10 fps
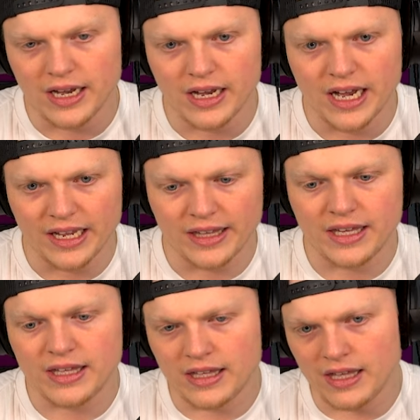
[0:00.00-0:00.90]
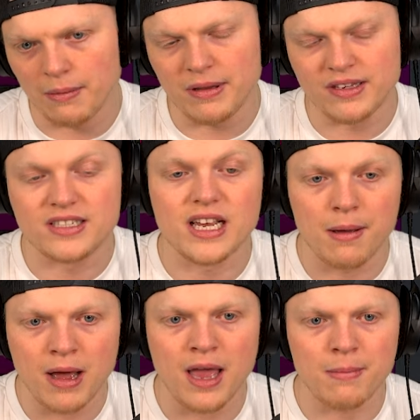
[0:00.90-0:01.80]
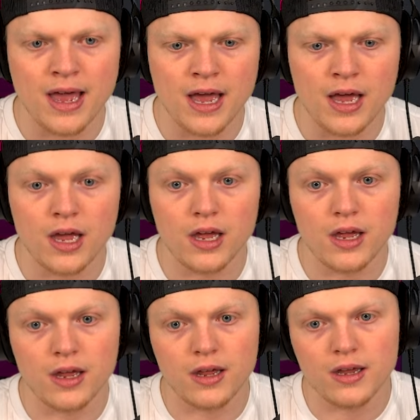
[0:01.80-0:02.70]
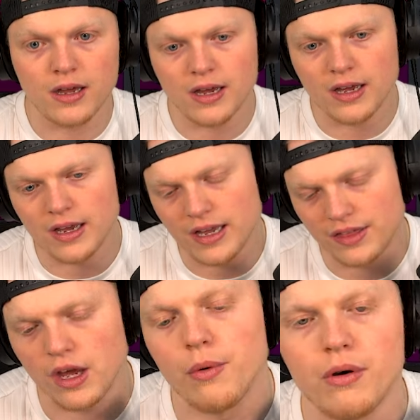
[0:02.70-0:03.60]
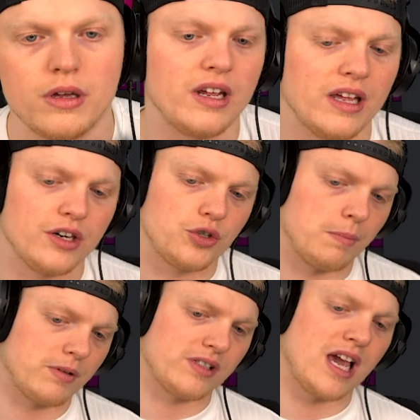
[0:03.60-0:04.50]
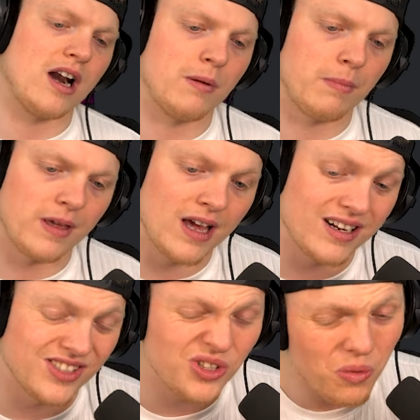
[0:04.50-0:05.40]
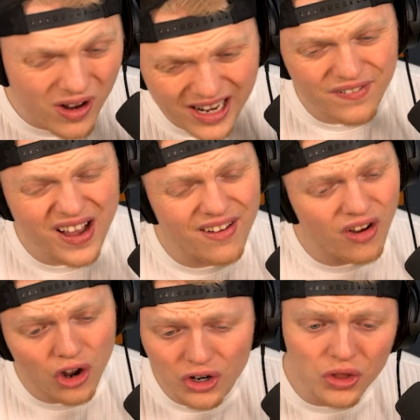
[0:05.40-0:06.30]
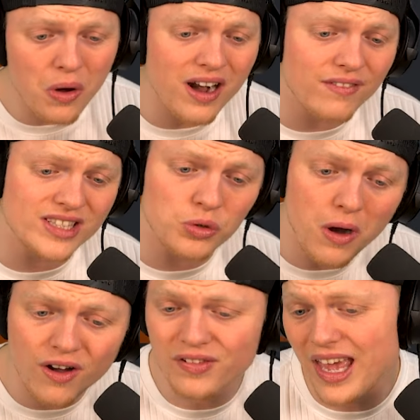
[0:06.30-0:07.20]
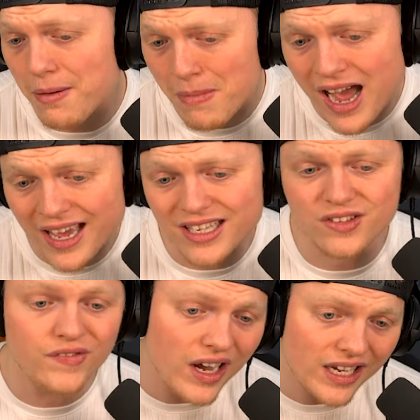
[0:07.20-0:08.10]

I can be semi-mad. I thought we were gonna get a triple scatter, to be honest. 2,500 though out of a 12k buy is fucking